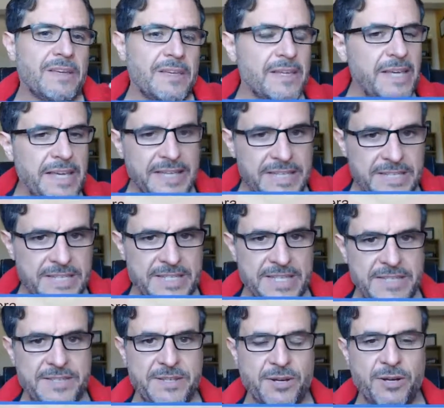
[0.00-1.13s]
it is
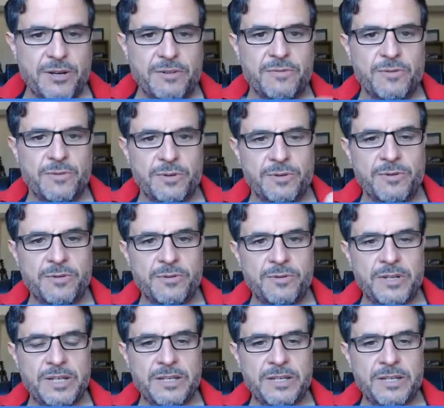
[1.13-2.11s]
easier to